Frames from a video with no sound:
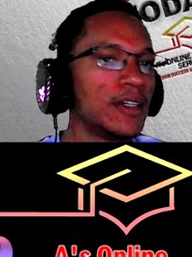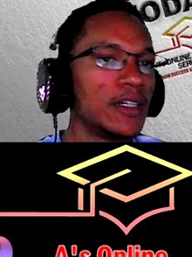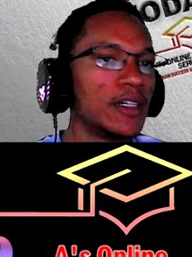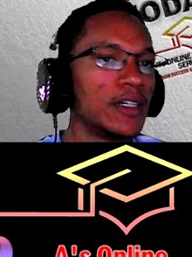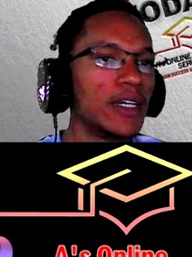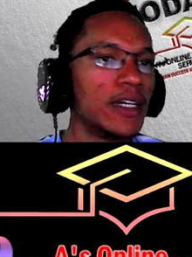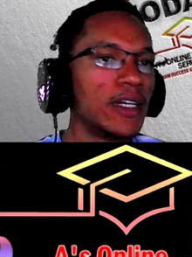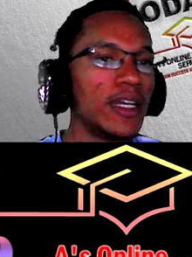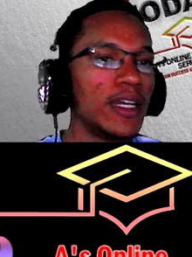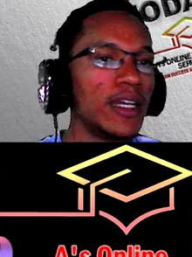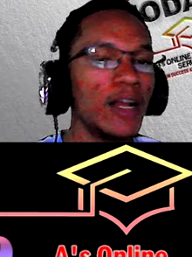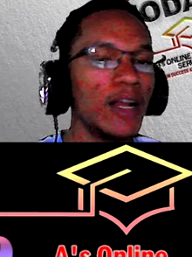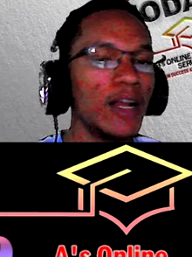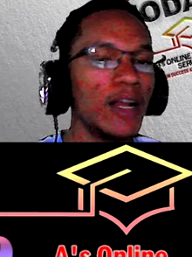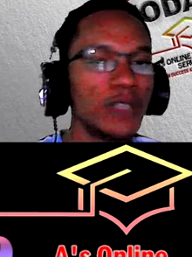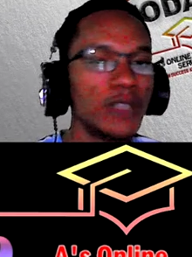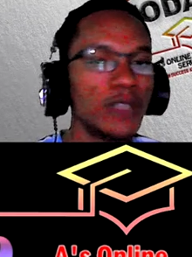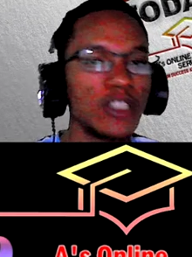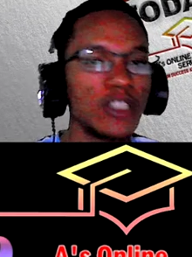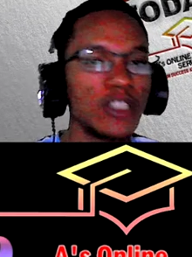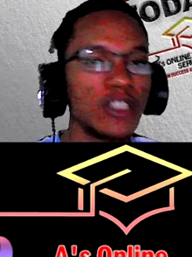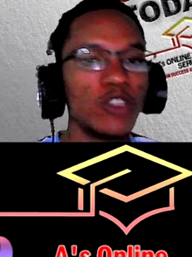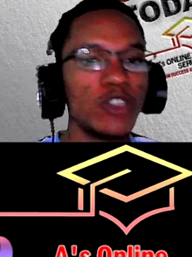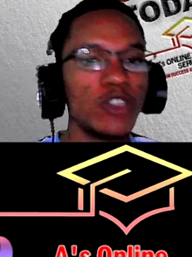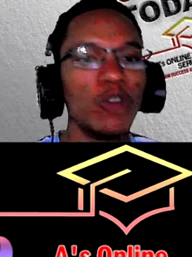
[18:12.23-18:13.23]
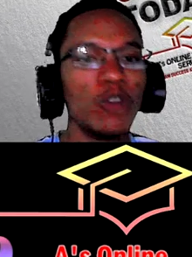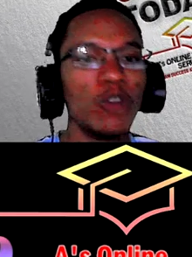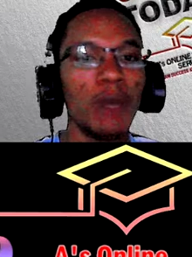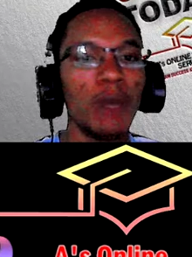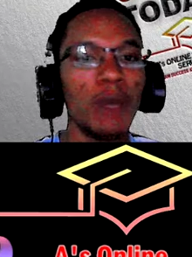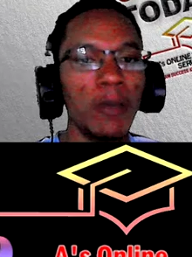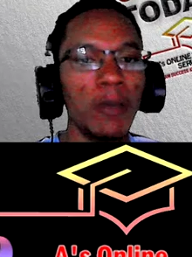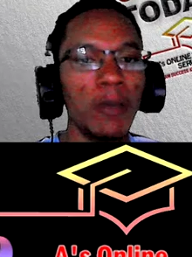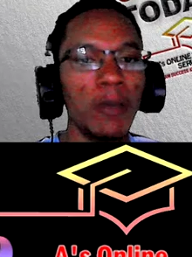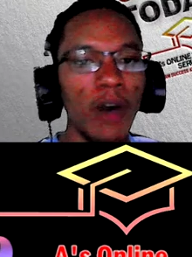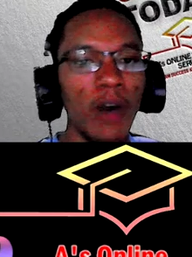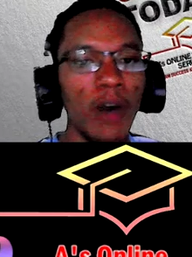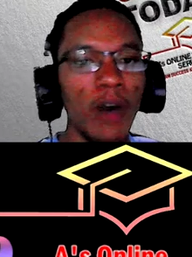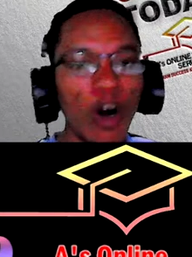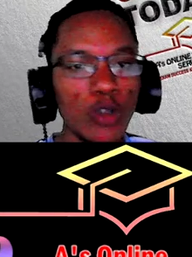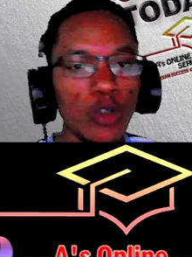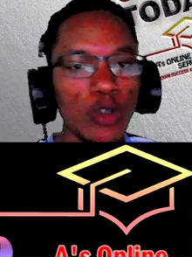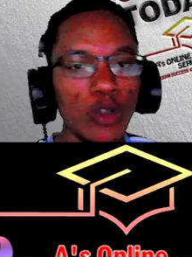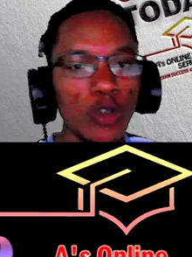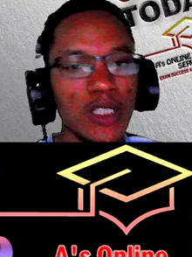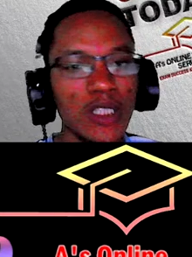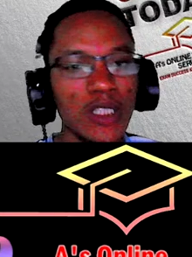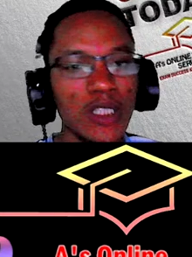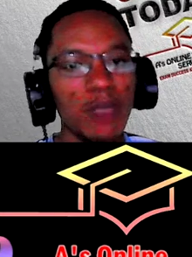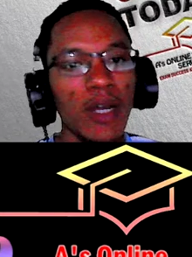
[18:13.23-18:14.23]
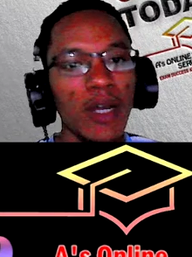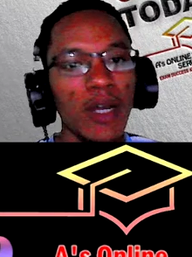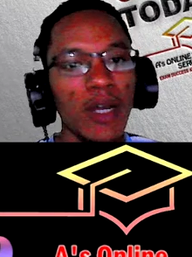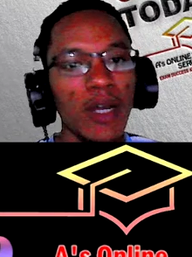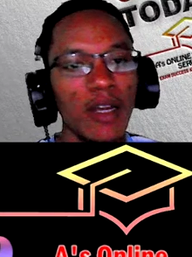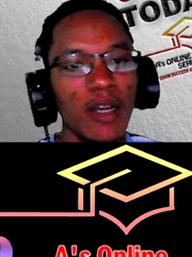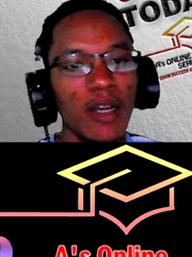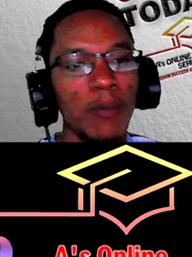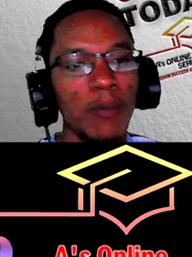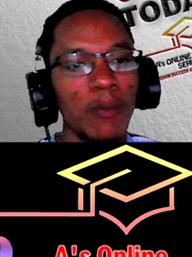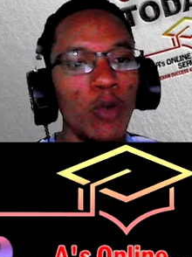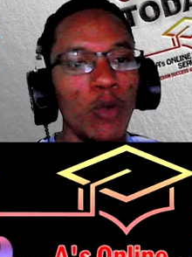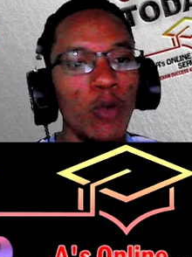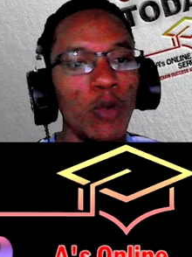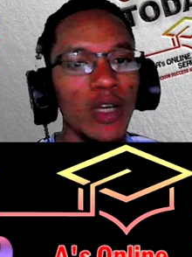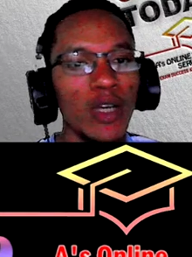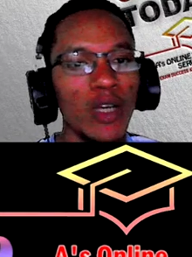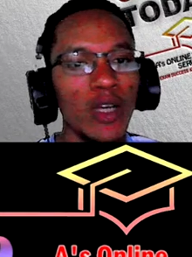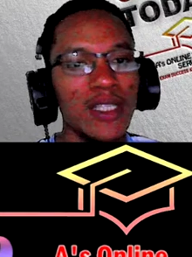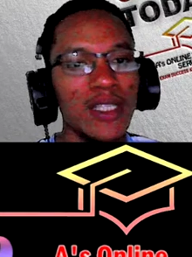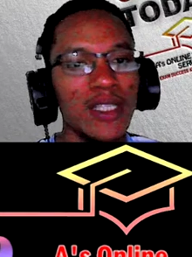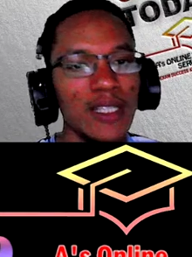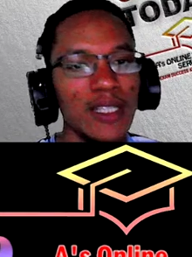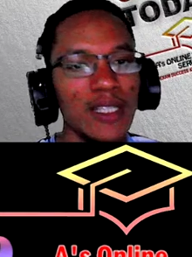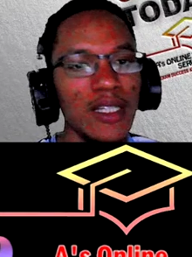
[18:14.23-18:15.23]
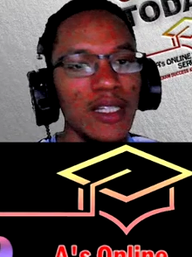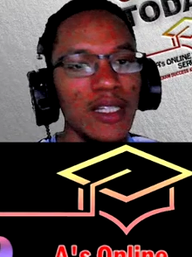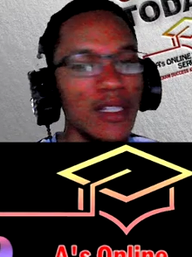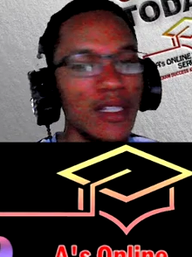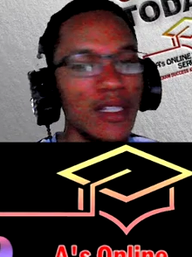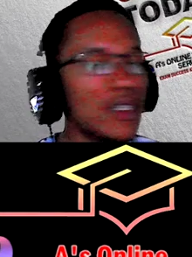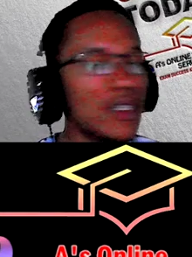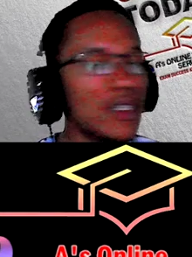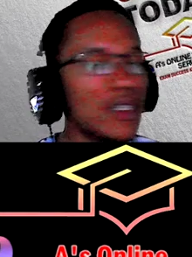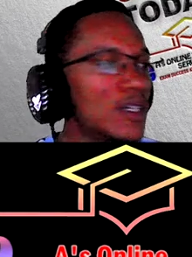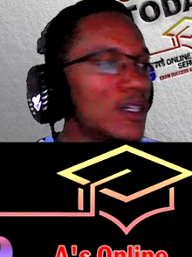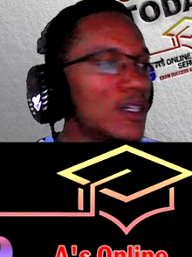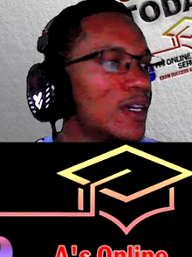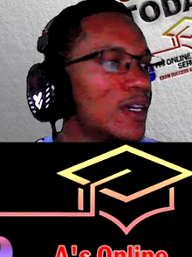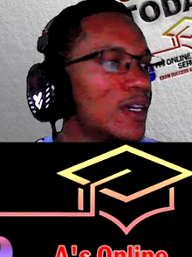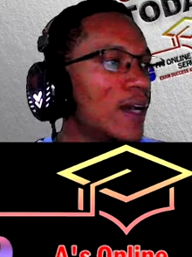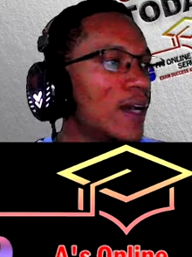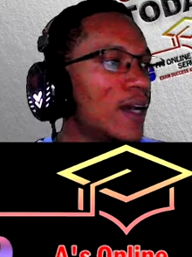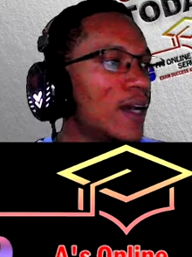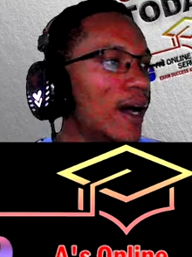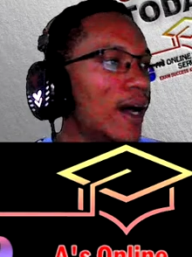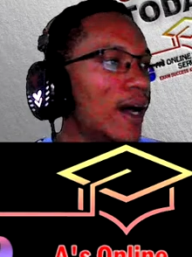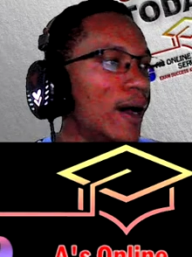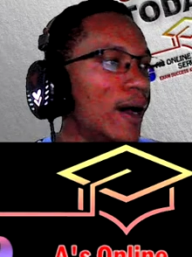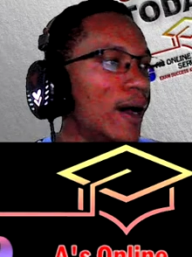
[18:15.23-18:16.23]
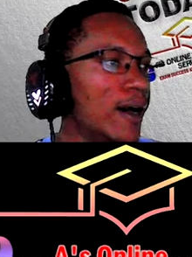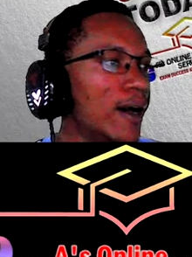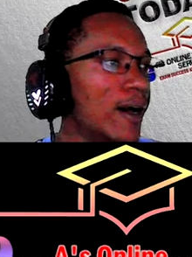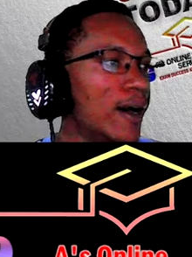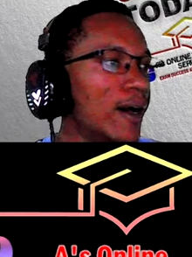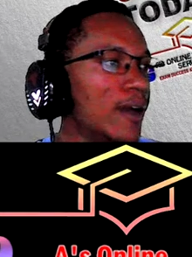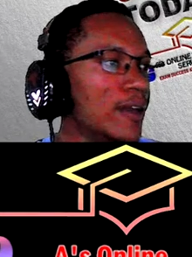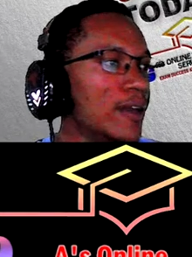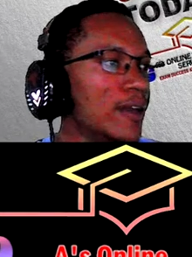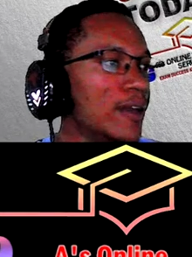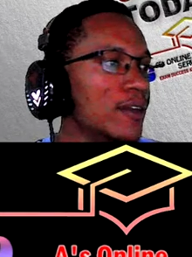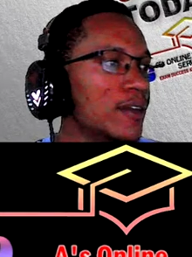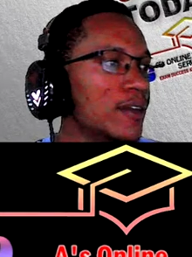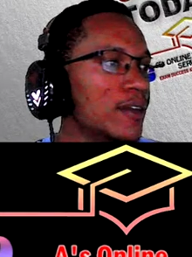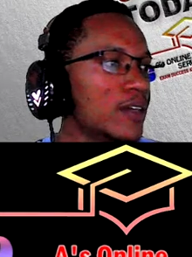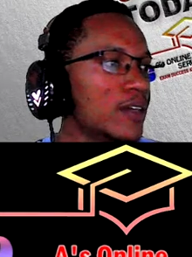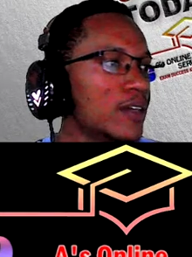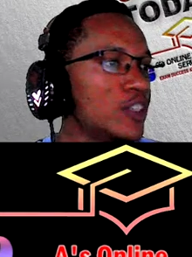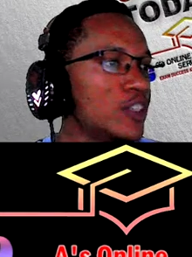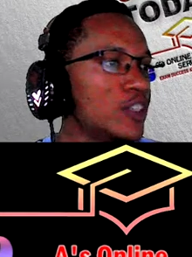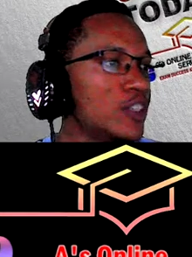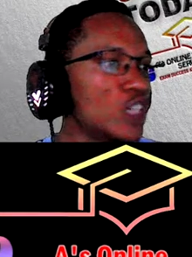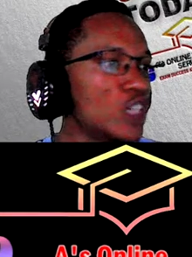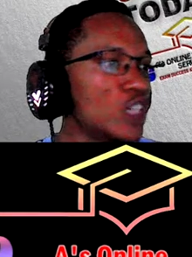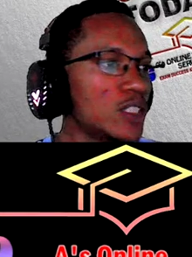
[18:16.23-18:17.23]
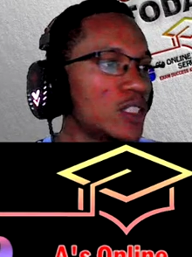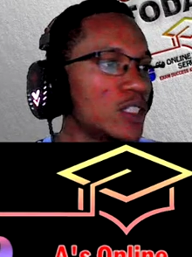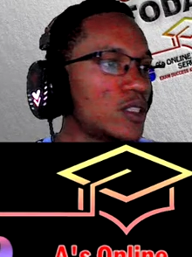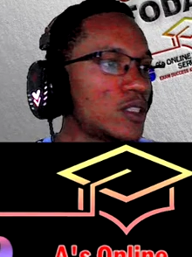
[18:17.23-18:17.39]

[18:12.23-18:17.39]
It helps us to remember how to spell them more easily, and it just